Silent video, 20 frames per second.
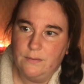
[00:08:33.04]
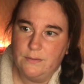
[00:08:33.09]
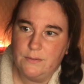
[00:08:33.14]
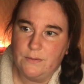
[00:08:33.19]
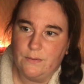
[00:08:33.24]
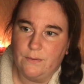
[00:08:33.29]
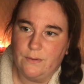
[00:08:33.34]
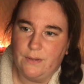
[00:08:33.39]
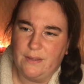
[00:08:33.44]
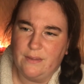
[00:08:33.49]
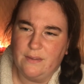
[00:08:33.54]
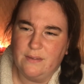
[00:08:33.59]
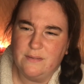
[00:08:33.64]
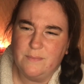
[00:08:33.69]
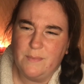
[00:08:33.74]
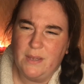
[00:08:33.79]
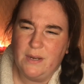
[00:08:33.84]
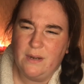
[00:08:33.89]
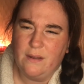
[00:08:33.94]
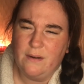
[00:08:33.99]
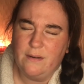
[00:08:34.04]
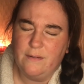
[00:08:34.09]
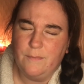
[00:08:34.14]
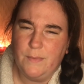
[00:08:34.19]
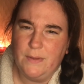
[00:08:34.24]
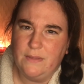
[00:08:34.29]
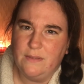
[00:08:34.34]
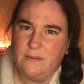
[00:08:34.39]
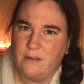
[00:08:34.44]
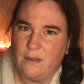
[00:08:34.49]
So, like, this may not have
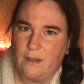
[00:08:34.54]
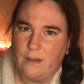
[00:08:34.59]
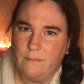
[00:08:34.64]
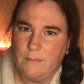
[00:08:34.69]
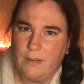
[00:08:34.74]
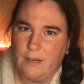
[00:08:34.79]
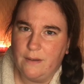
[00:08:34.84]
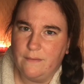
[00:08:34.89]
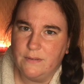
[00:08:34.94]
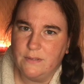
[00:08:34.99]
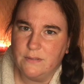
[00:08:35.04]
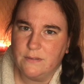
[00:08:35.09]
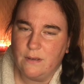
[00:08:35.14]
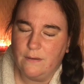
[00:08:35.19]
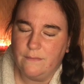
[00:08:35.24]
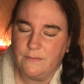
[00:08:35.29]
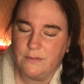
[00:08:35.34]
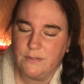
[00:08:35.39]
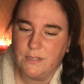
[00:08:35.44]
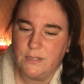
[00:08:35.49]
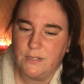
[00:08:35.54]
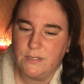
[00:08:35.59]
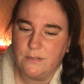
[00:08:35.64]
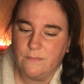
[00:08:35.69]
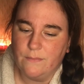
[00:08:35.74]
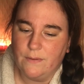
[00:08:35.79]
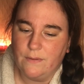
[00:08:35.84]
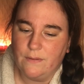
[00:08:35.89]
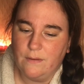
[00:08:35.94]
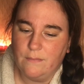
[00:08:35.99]
been the time to have this
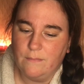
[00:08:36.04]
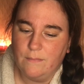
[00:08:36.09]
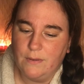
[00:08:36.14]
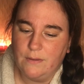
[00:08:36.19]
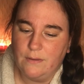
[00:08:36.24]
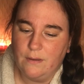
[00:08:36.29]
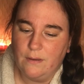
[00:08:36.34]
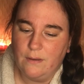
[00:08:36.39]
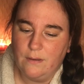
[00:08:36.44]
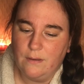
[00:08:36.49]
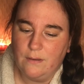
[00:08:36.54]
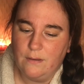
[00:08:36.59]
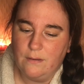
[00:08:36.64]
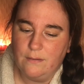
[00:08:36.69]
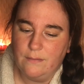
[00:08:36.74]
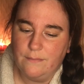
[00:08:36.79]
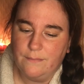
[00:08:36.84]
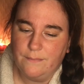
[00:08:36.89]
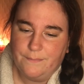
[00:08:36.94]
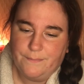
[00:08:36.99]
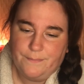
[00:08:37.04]
conversation with him, but, like,